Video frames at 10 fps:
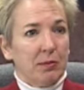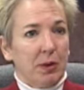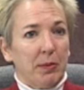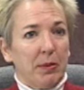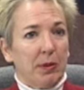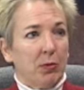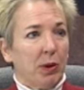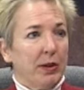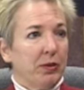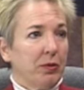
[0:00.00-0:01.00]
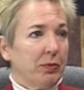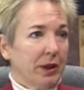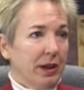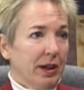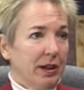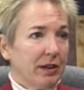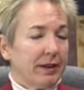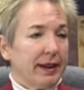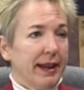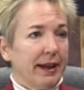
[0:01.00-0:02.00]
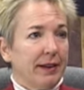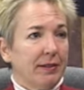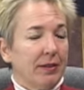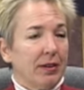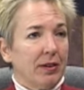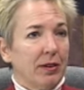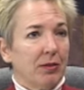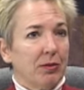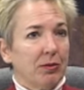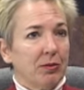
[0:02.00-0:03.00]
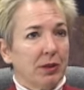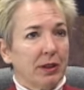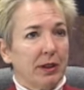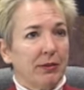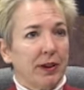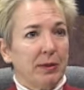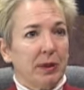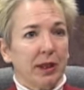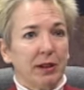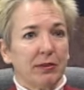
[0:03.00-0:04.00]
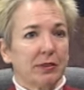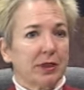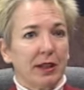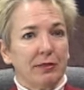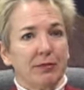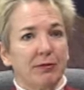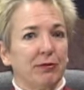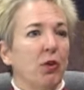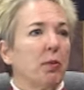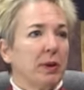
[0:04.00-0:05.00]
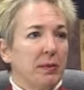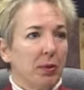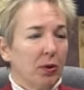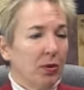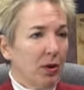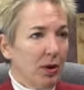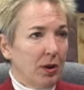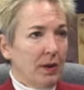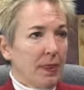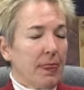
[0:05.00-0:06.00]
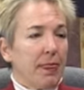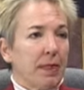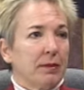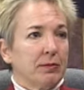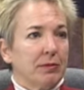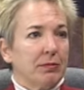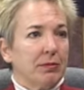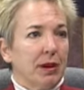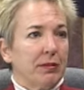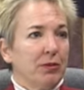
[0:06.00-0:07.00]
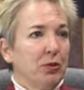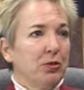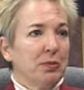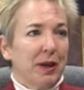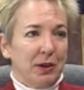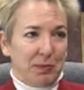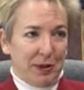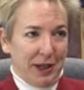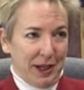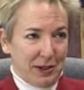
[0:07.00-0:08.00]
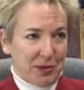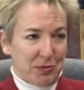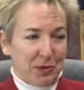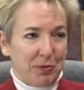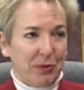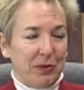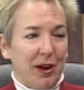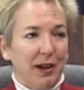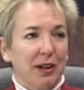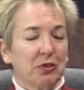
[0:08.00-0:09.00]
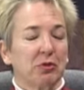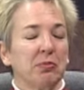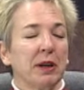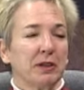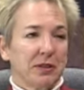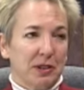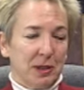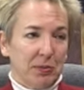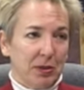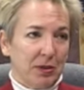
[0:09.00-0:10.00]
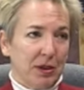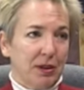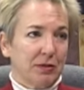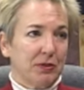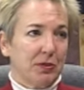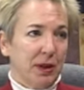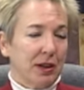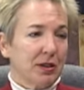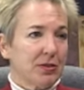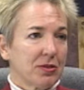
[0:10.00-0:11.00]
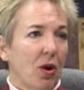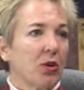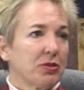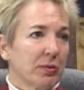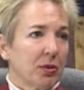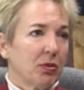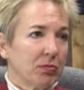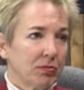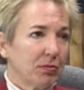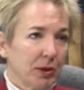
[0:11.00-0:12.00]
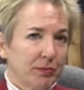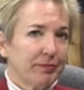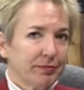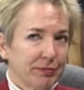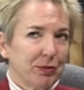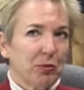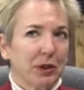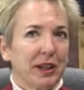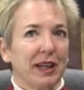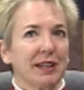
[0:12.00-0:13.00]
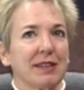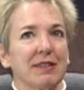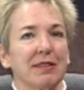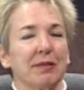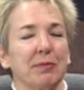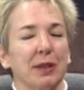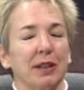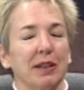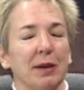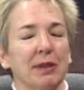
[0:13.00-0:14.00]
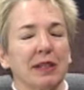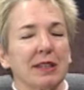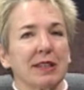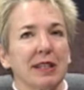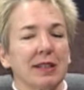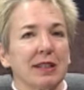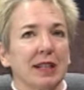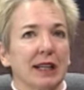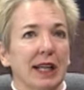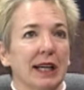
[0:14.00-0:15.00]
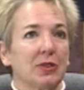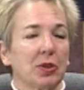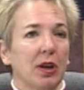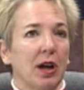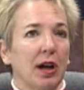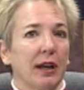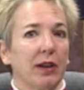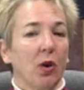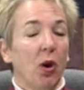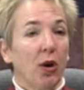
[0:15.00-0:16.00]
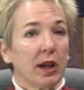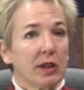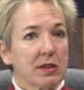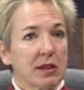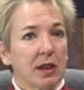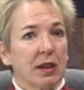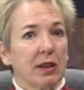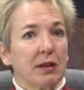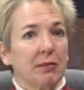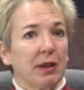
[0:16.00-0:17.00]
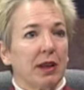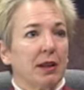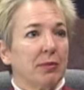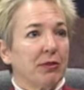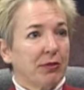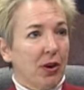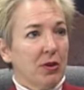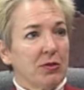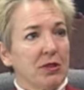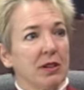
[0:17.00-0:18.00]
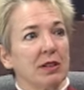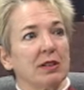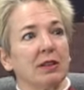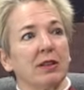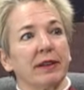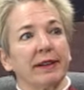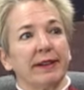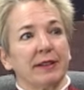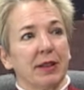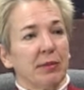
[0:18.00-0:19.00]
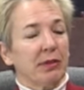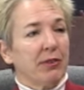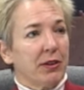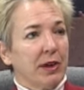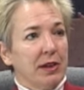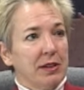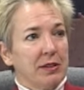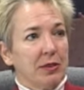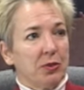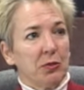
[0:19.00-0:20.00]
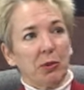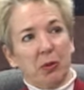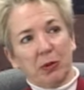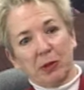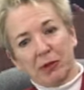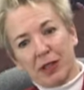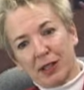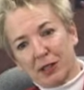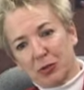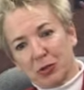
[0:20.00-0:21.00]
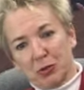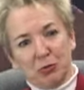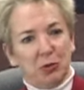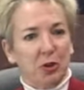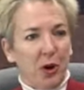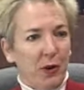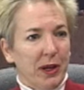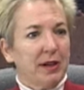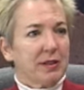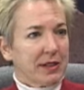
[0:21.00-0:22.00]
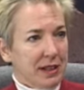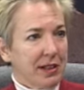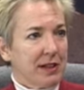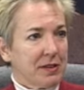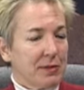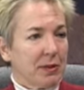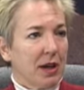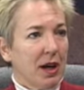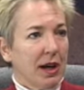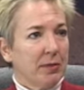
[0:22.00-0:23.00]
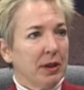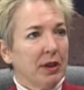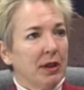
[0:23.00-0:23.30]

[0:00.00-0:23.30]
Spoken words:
probably way too big, and really a family of, let's say, 4 people. Mm-hmm. A few tomato plants would provide a tremendous number of tomatoes all summer. Well, for when they they come into season in late July and August, but they can be frozen. Something very easy to do. We won't even get into jarring because that takes some time,